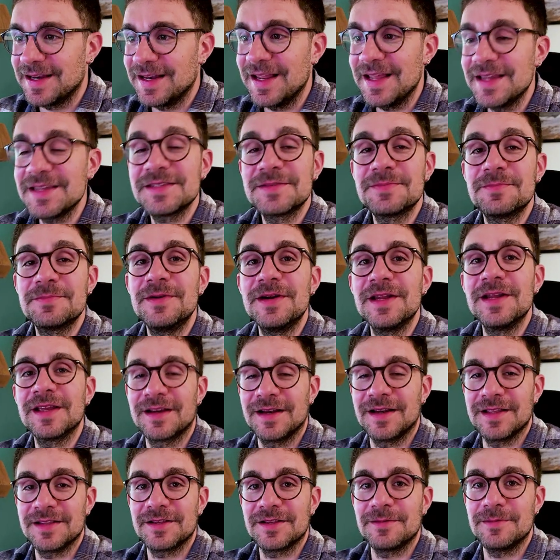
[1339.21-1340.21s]
Let's bring
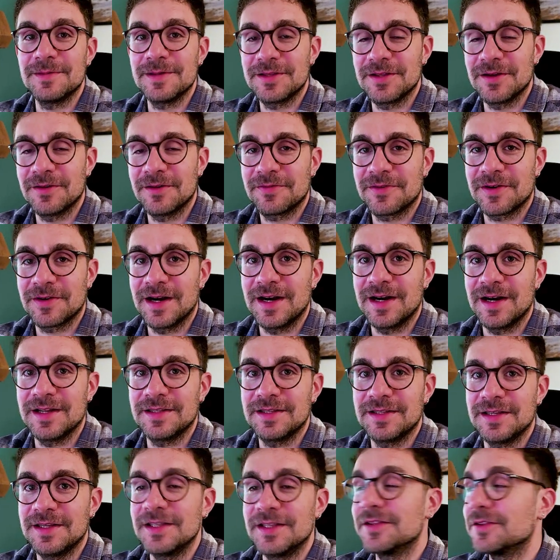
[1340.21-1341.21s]
a little bit of
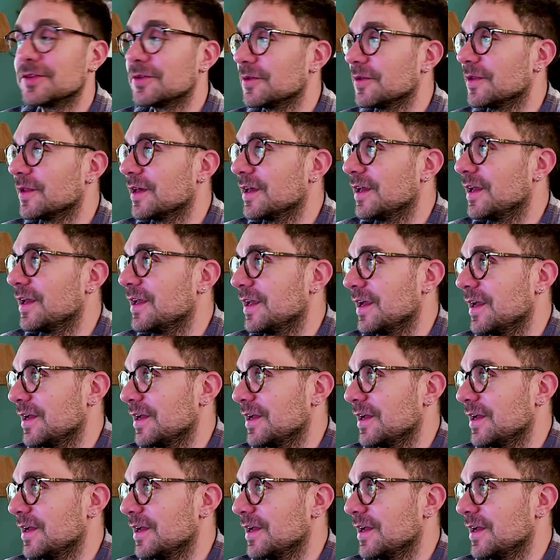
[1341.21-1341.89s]
clarity into the AI